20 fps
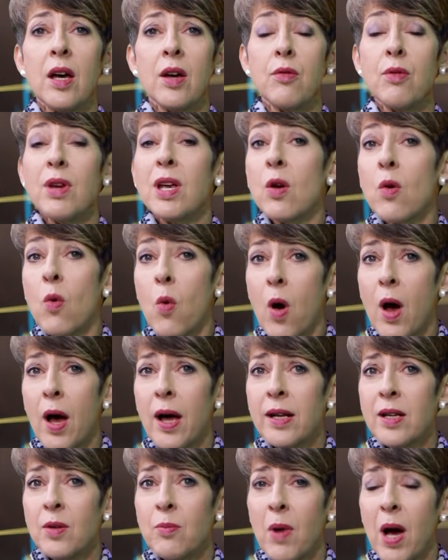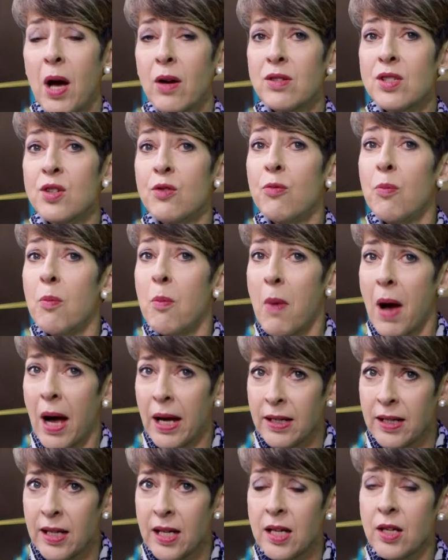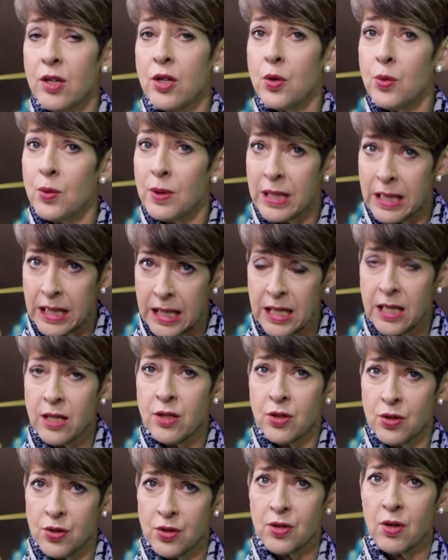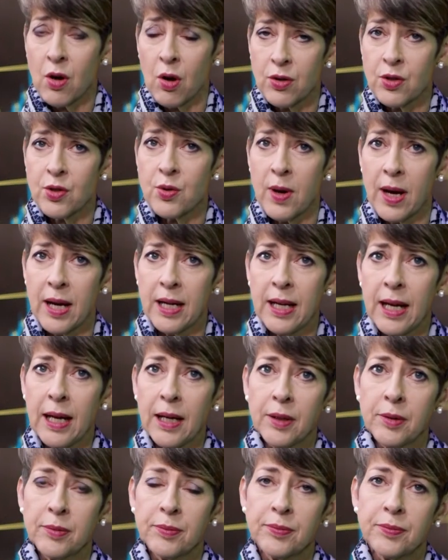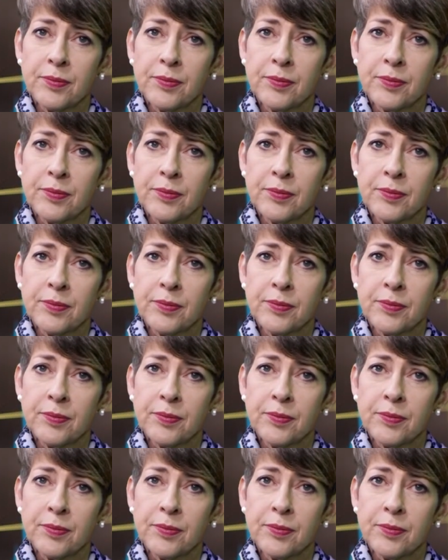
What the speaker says: a required amount of money you need to start trading?